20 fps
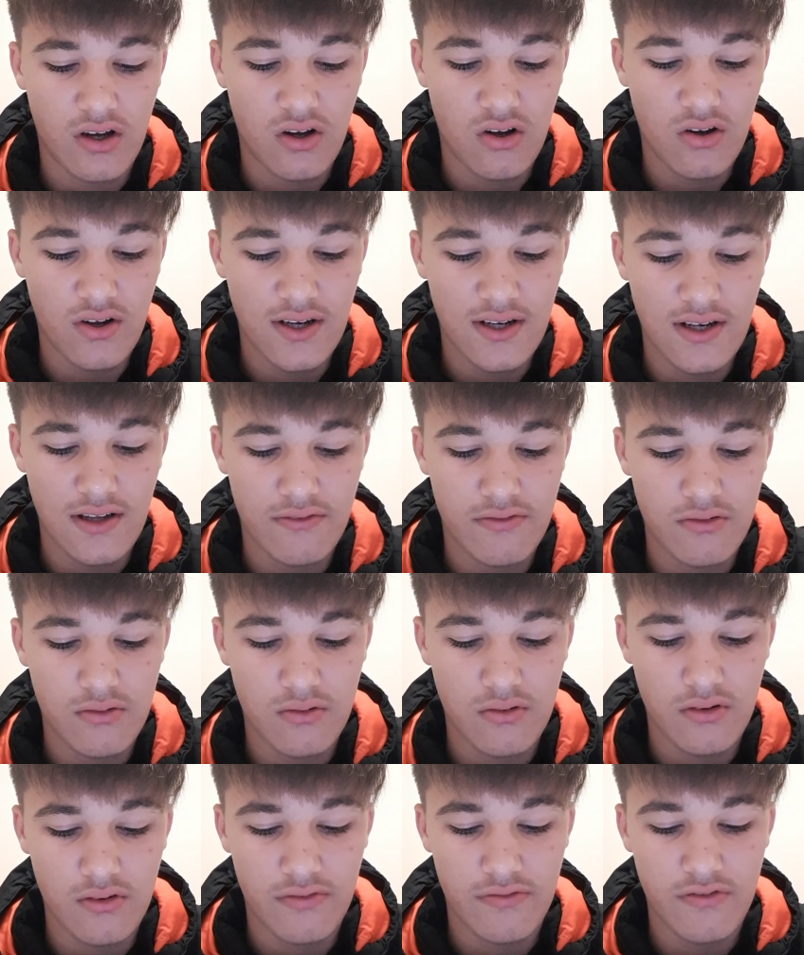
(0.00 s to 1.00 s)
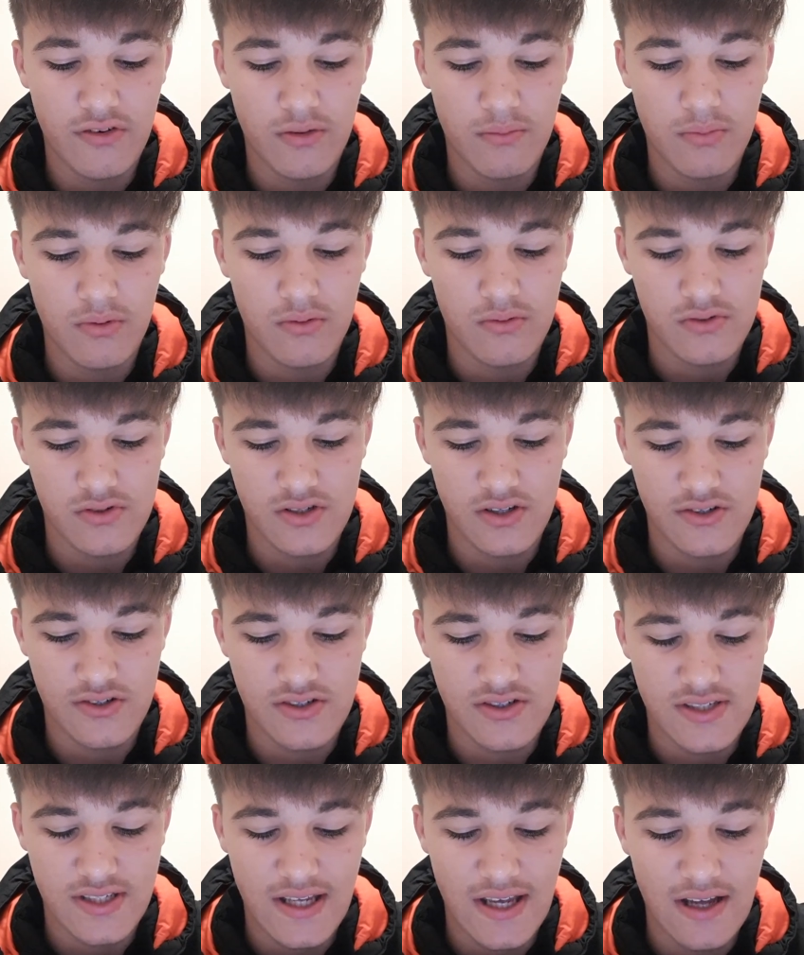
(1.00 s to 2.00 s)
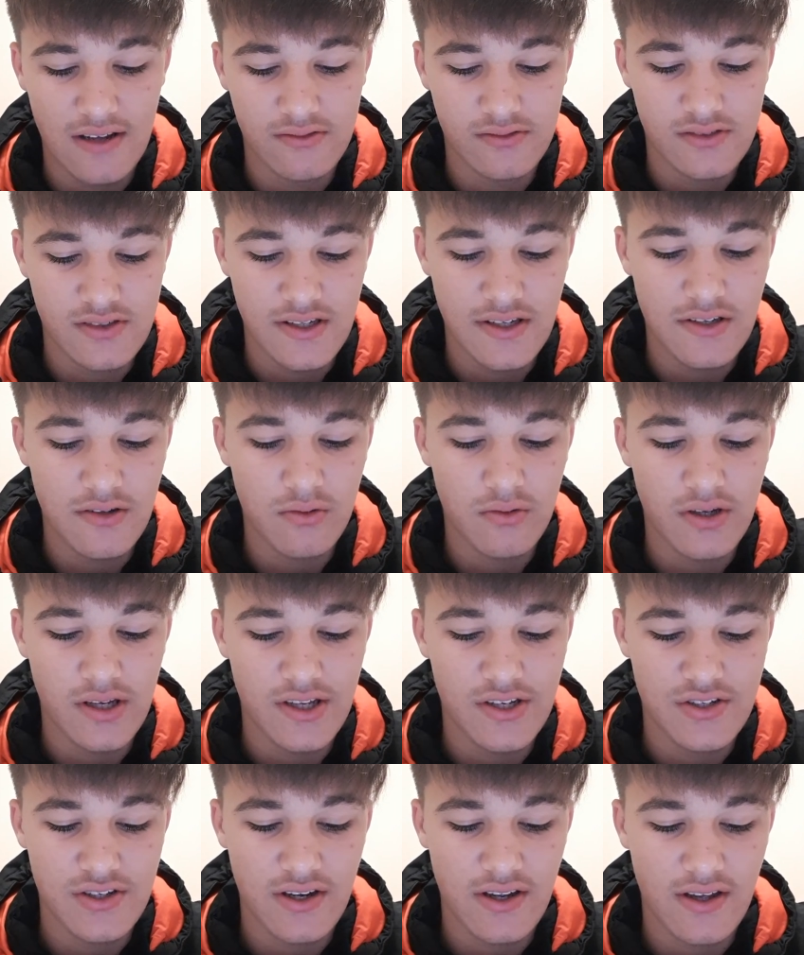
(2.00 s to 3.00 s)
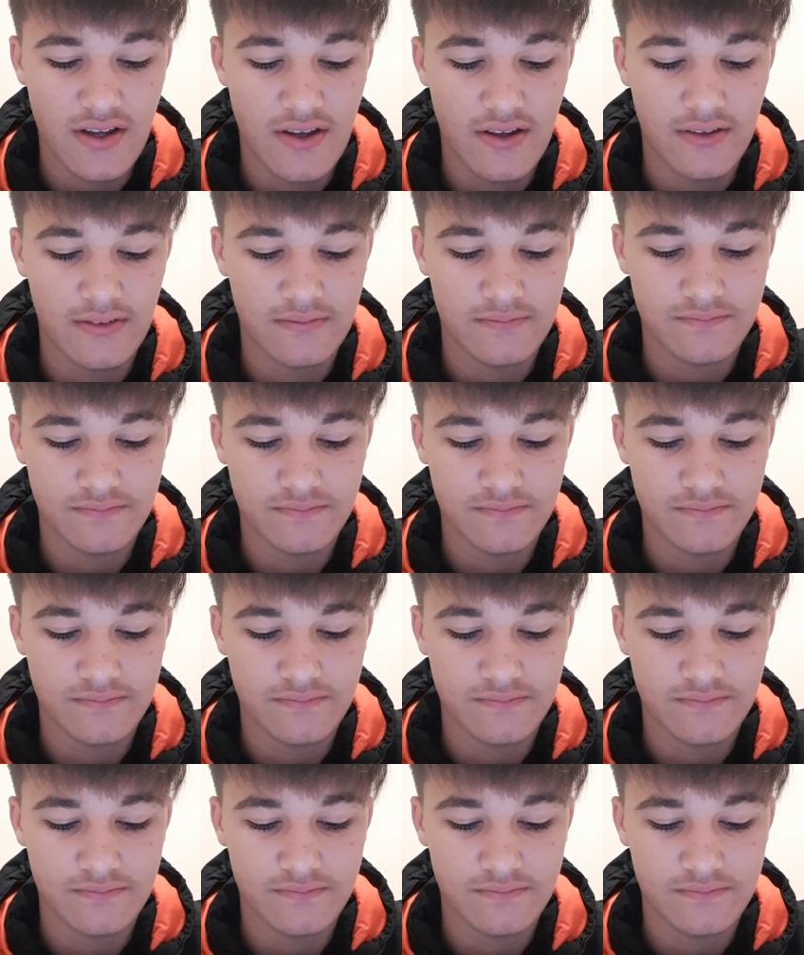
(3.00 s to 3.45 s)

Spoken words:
high level of football such as county or EJA.